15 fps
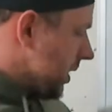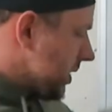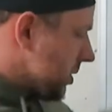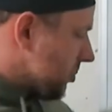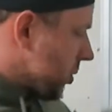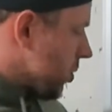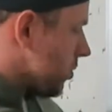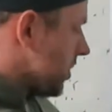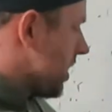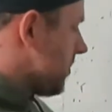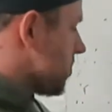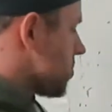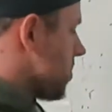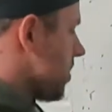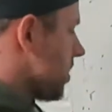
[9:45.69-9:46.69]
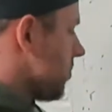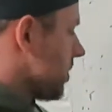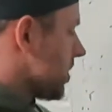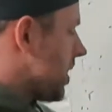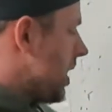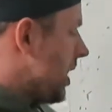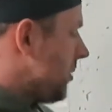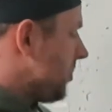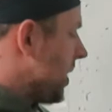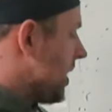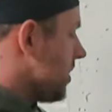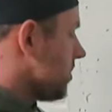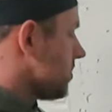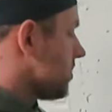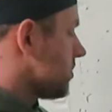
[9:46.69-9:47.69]
like the program starting with
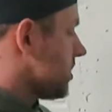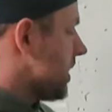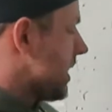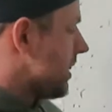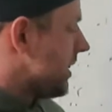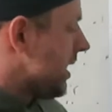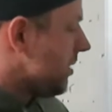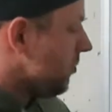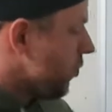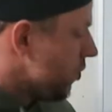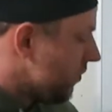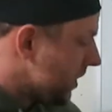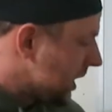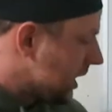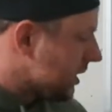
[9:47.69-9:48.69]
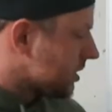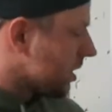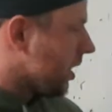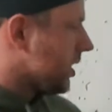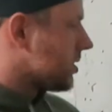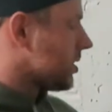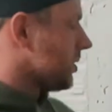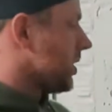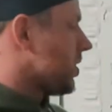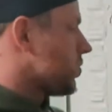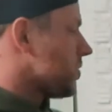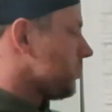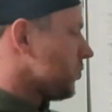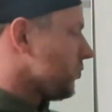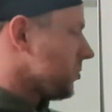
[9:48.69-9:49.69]
compounds and then moving into
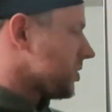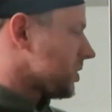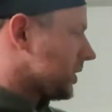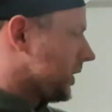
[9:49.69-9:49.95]
isolation movements.